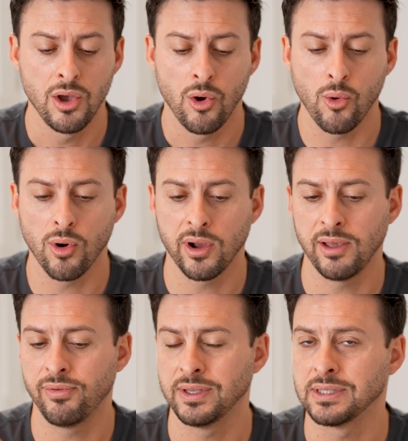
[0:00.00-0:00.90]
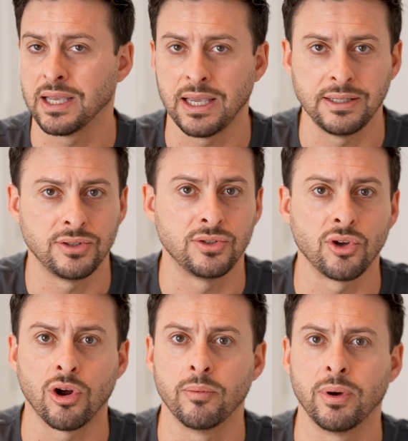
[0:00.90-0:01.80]
or if it's like a
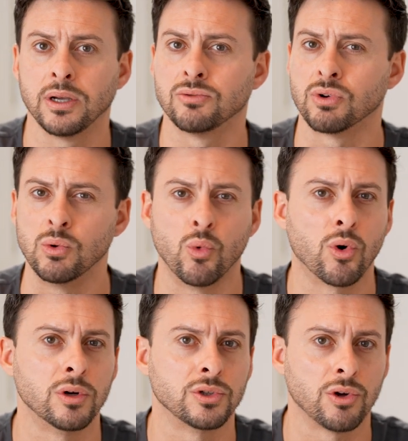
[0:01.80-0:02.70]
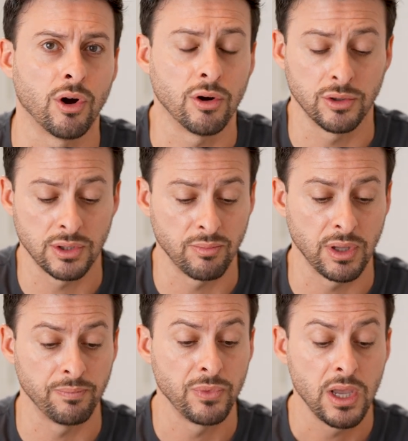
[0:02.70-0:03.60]
Starbucks rewards card or
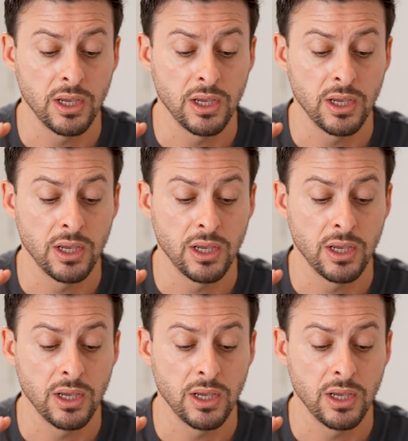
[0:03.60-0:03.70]
something.